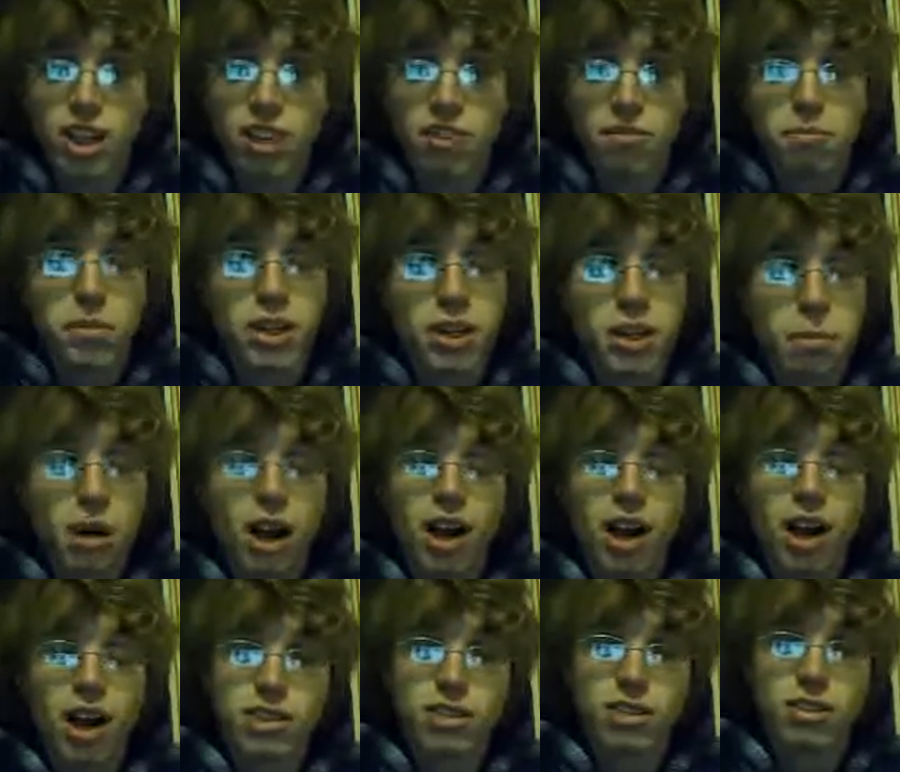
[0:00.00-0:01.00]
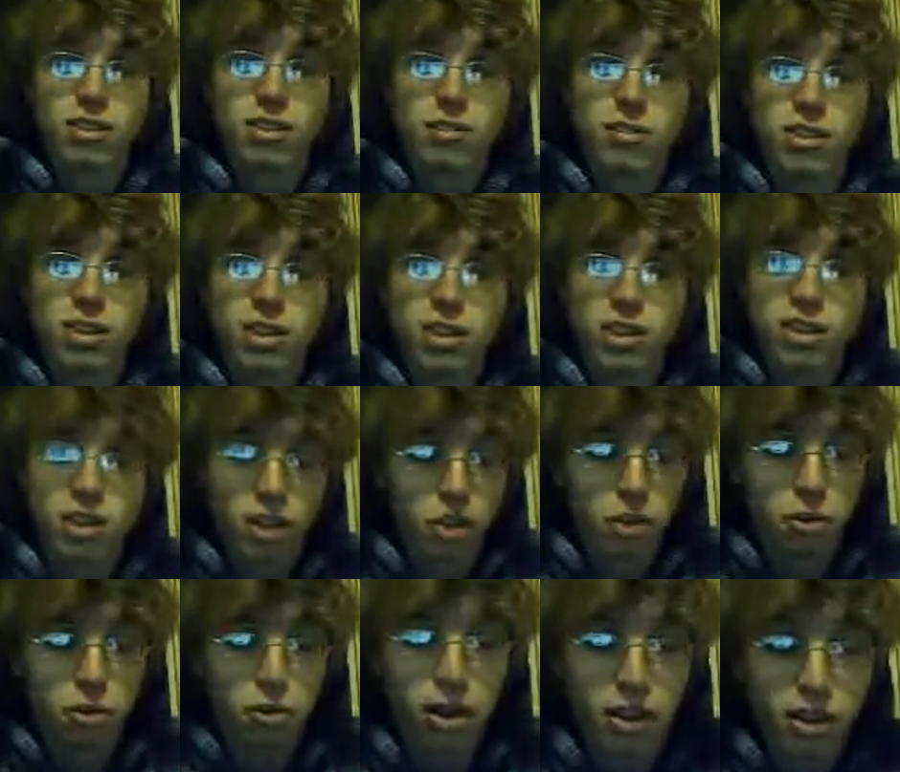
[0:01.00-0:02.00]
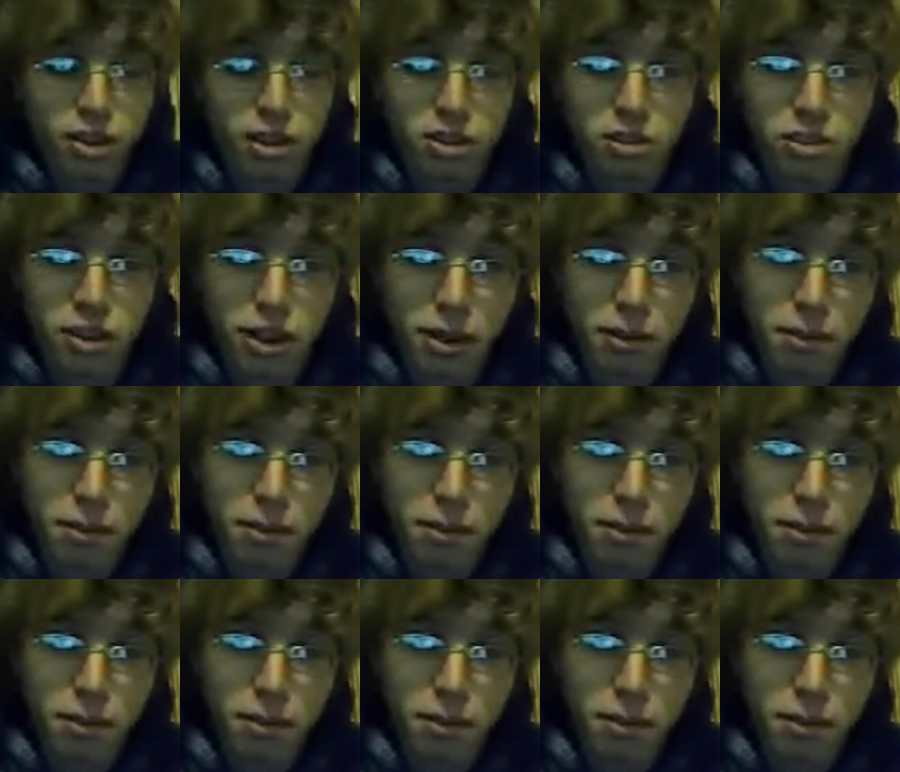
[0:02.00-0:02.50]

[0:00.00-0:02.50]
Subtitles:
of being positive stuck throughout history.